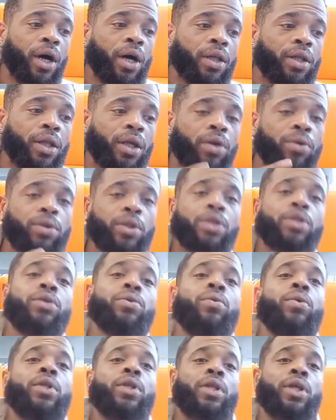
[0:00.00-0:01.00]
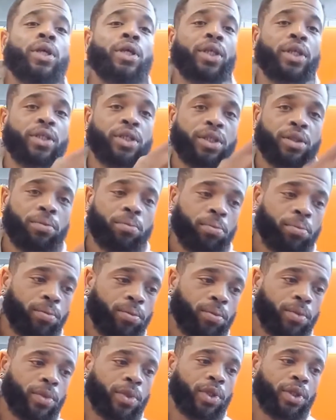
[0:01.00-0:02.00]
they only do one thing.
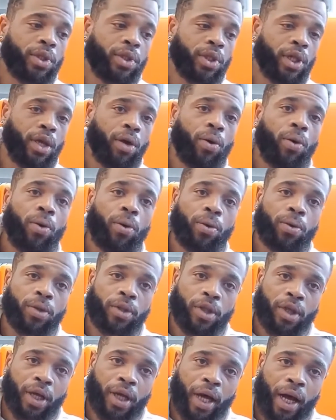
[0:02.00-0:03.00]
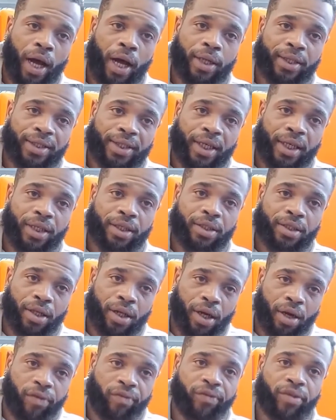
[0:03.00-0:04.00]
They hold the content
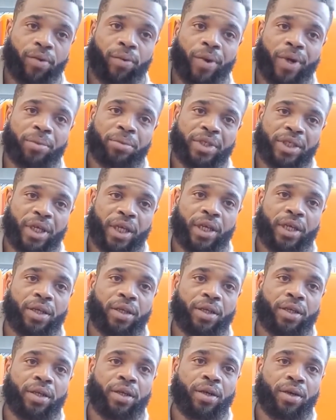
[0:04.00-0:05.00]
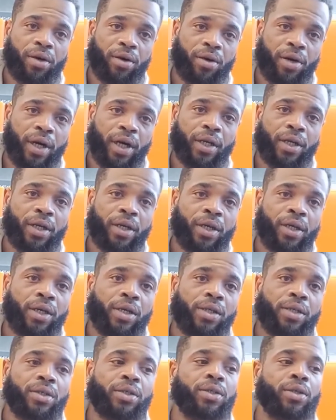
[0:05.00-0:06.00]
of the website. All right.
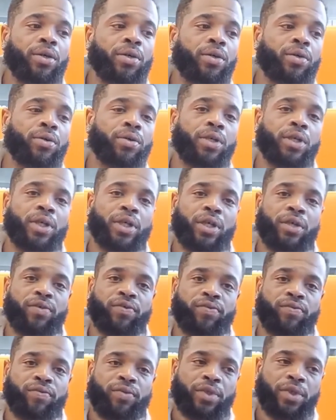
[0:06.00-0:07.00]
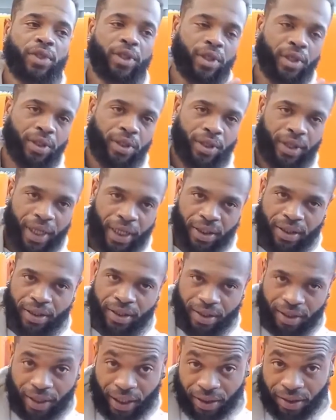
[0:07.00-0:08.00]
So and
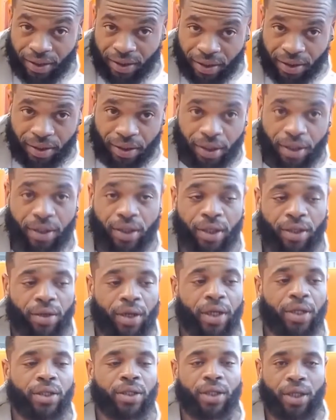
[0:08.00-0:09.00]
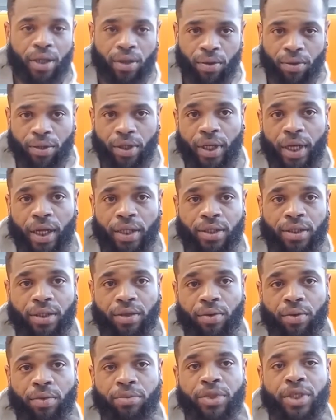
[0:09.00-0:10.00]
that's a good thing, right? They hold the content of
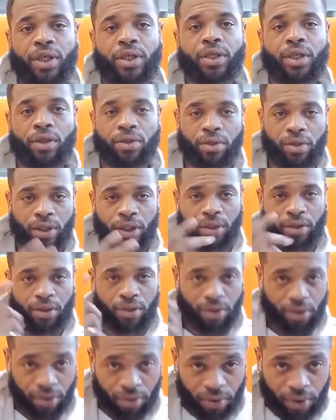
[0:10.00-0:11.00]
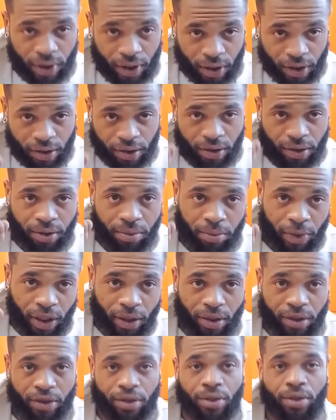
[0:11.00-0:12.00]
the website. Now you need two things to make
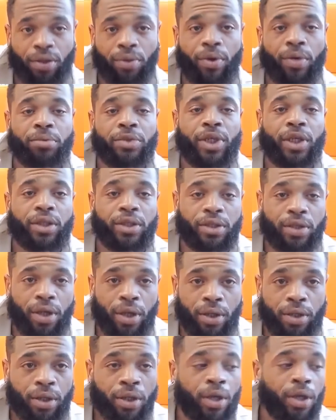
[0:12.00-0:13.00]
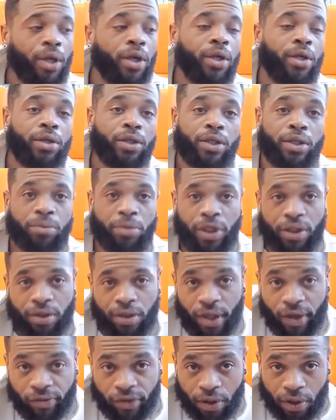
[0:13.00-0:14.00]
sure the website is on. You need to make sure
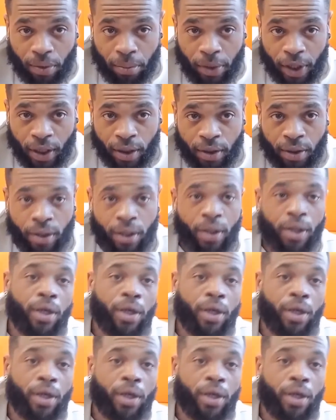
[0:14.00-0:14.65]
you have a domain,